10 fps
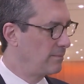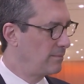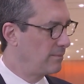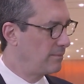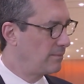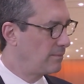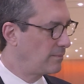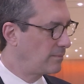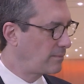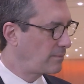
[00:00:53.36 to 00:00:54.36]

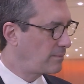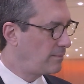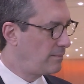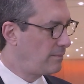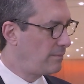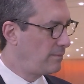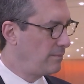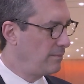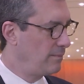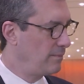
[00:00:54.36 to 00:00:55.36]

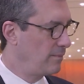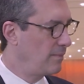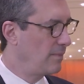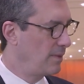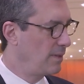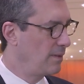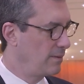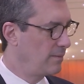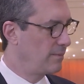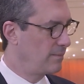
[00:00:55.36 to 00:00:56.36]

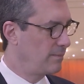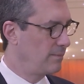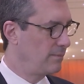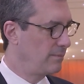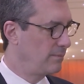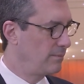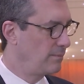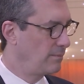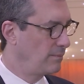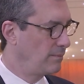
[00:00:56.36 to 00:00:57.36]

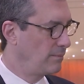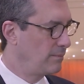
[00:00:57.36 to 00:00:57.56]
No words are spoken by the person on screen.